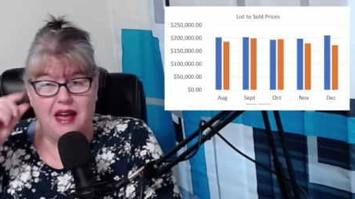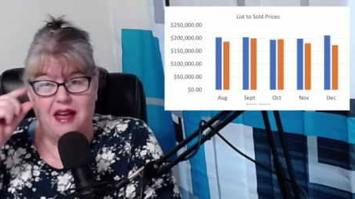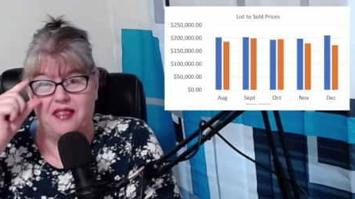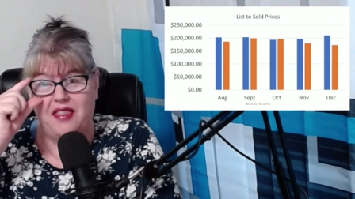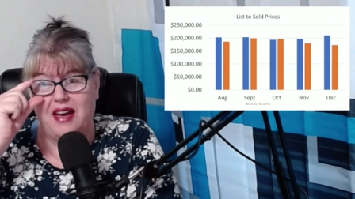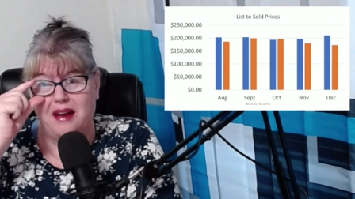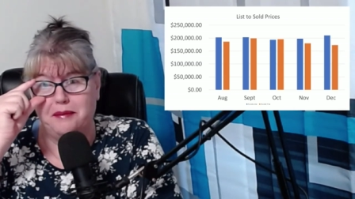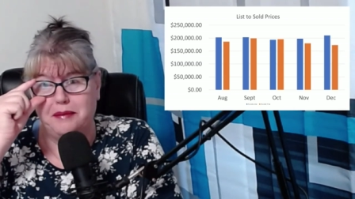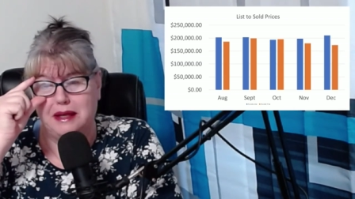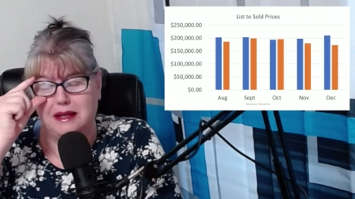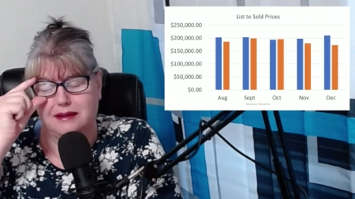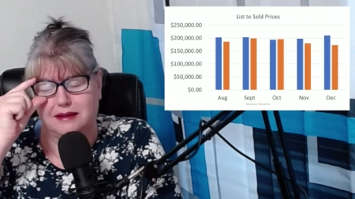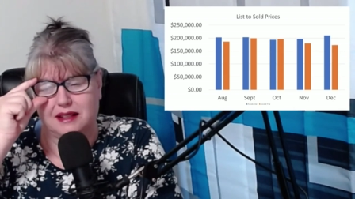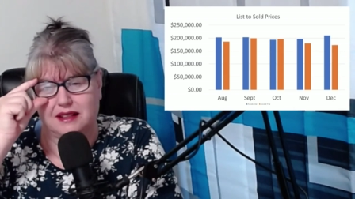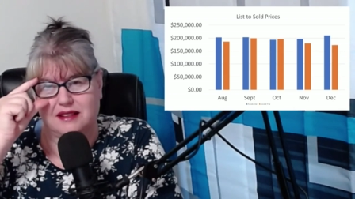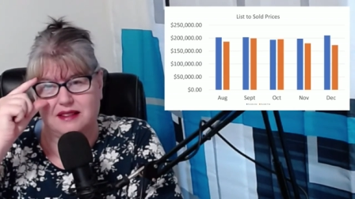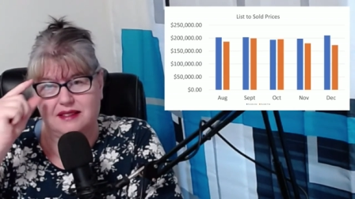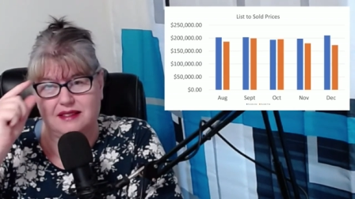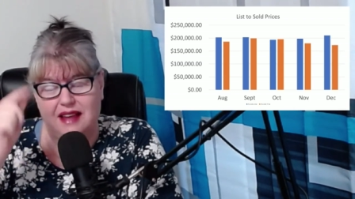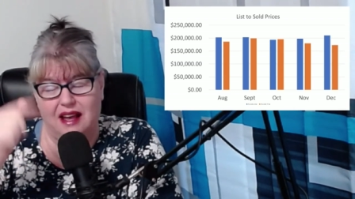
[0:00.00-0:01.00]
That means
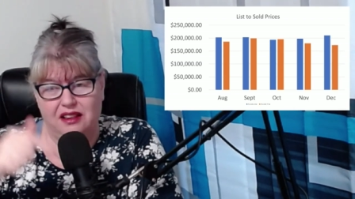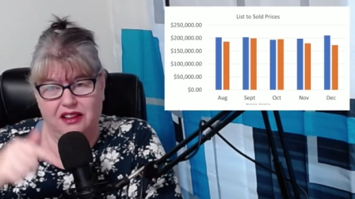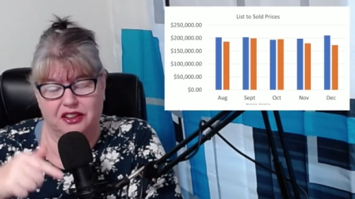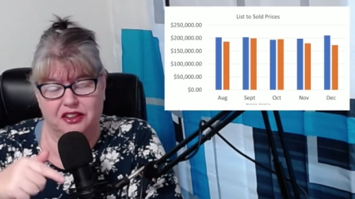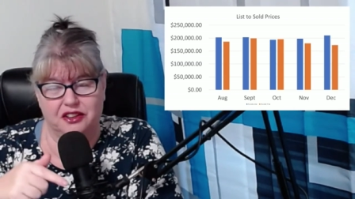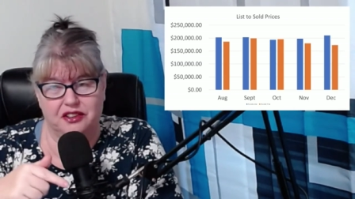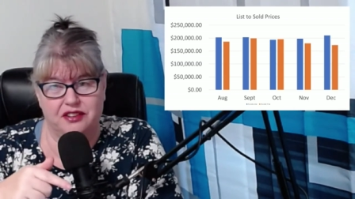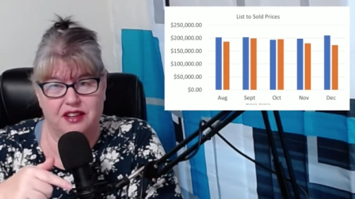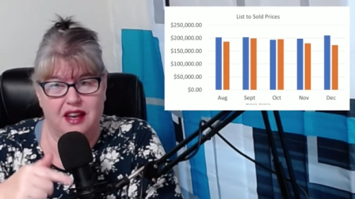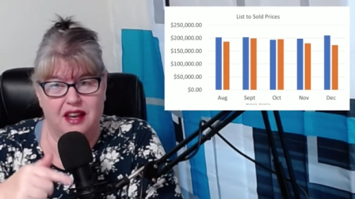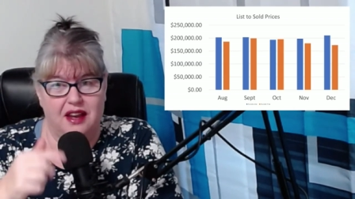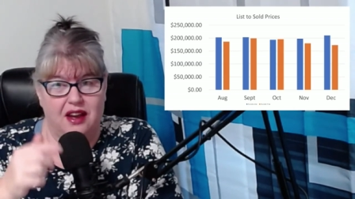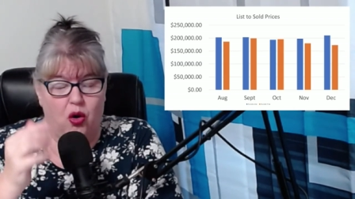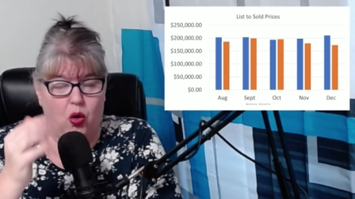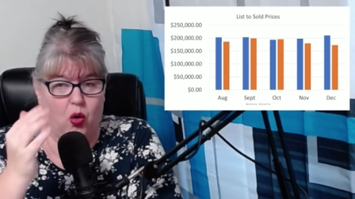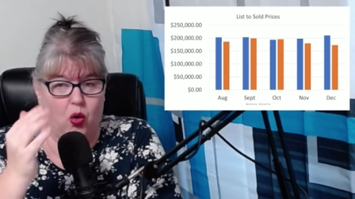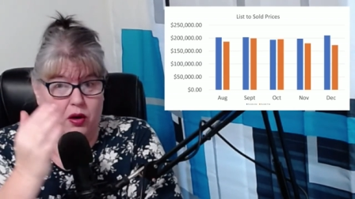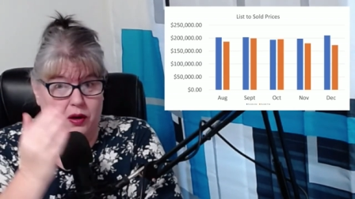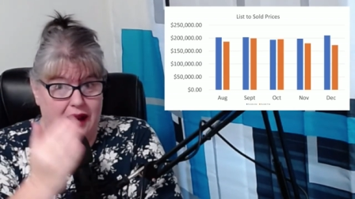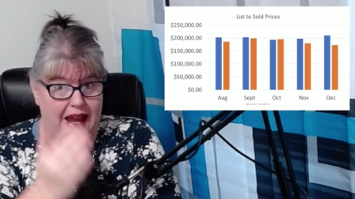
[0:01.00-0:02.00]
that sellers
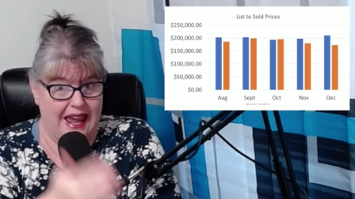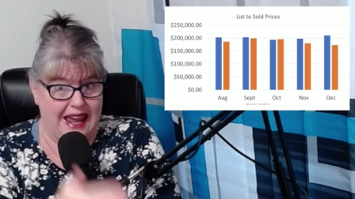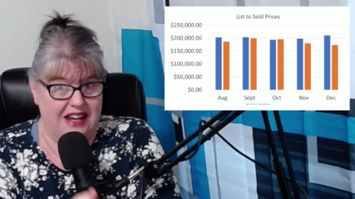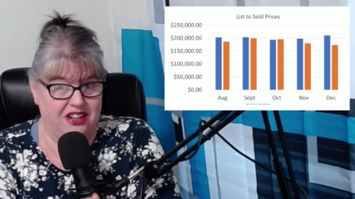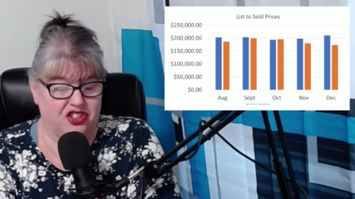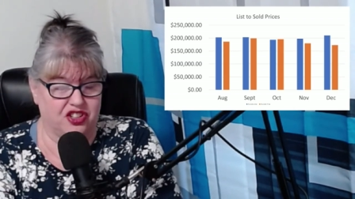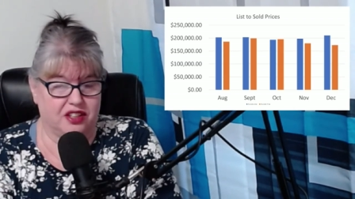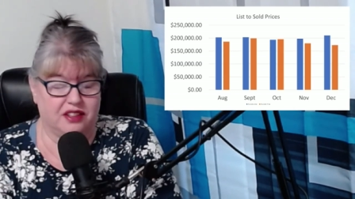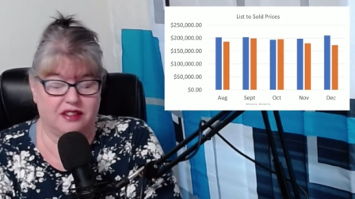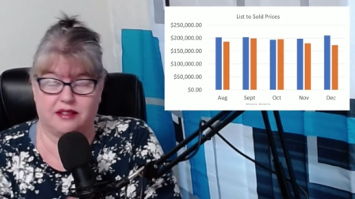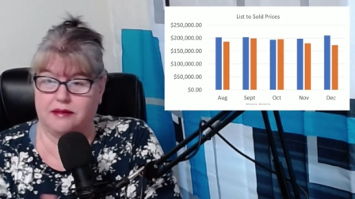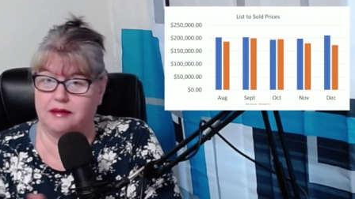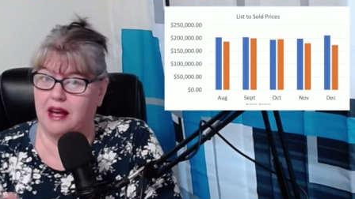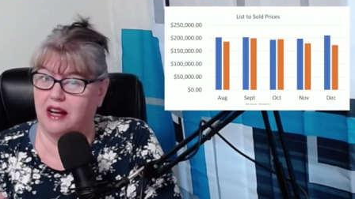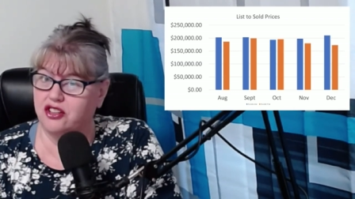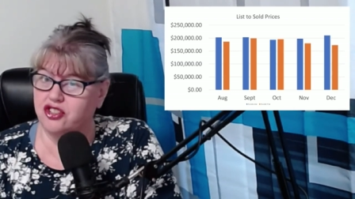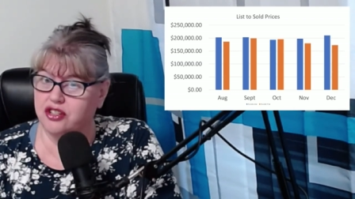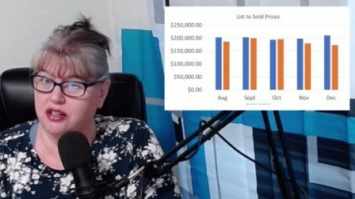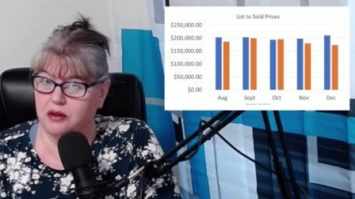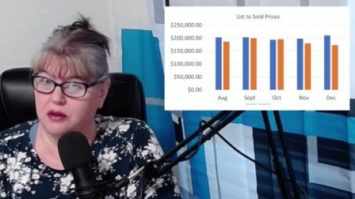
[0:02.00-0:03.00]
or agents,
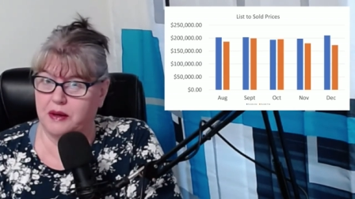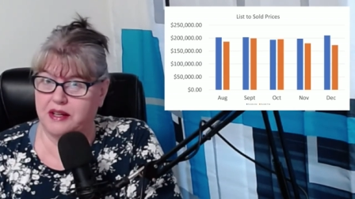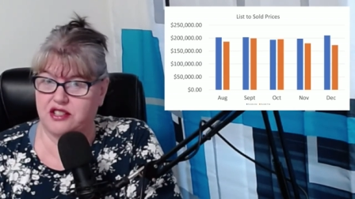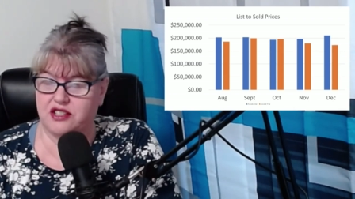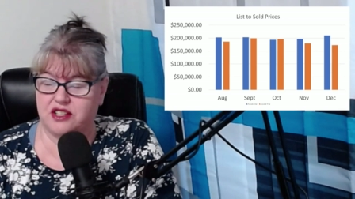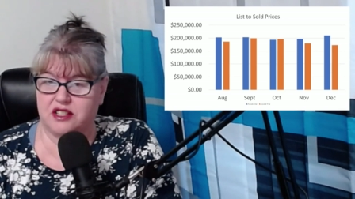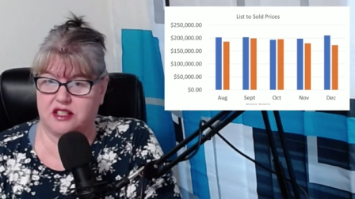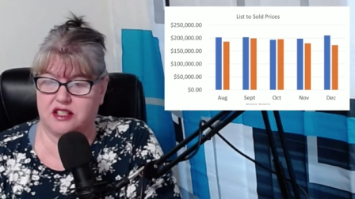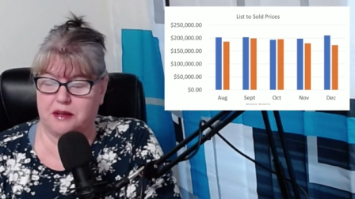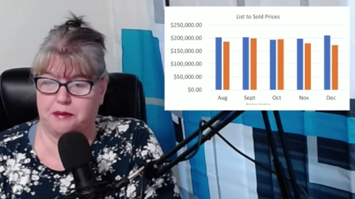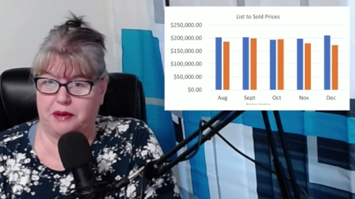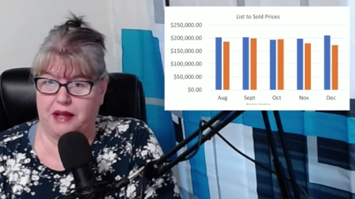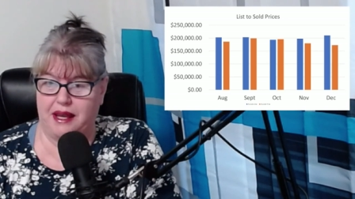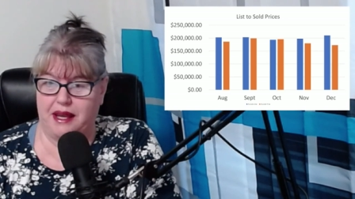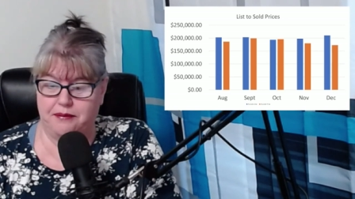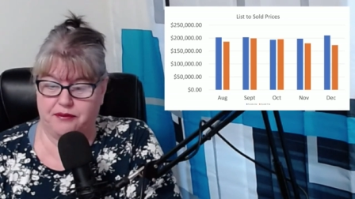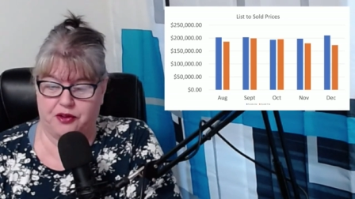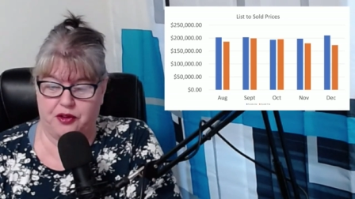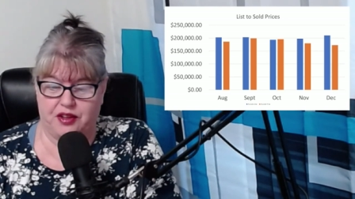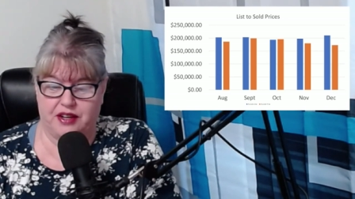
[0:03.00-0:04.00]
not sure which is to
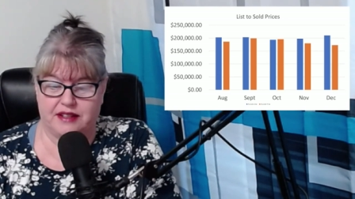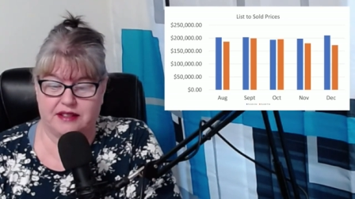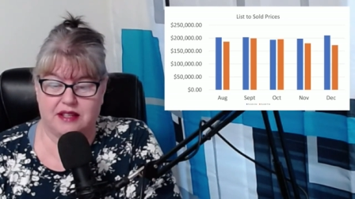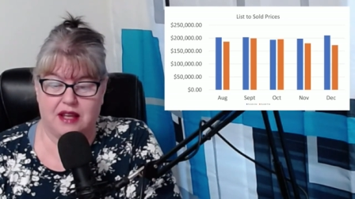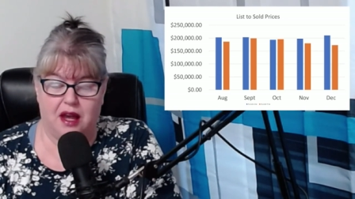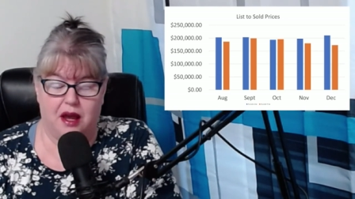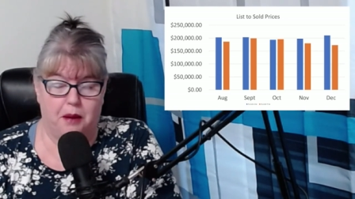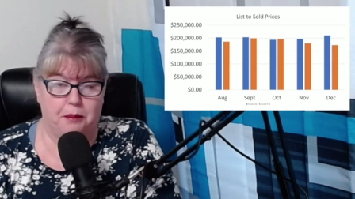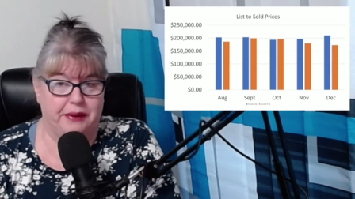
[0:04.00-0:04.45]
blame for this,